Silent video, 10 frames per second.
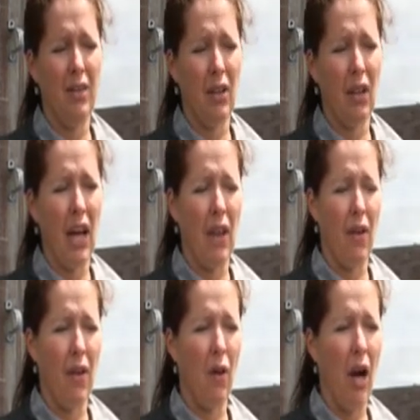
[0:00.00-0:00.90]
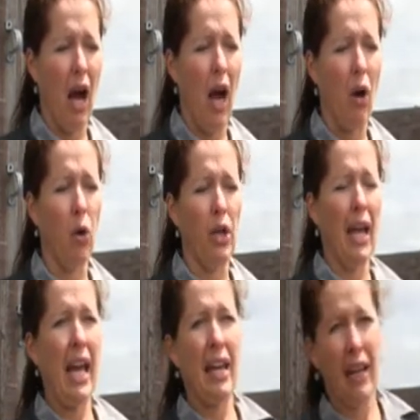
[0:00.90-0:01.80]
a lot of the
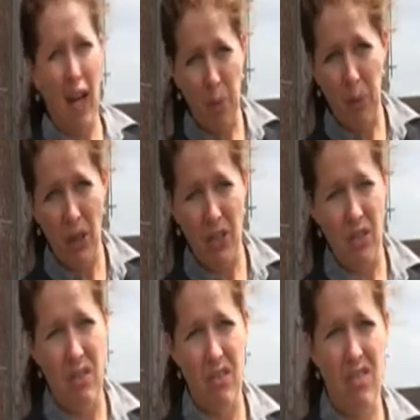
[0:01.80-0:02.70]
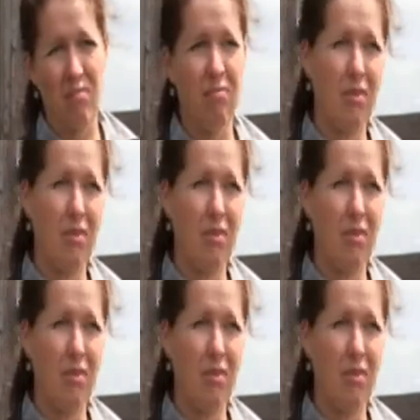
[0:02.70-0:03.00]
organic operations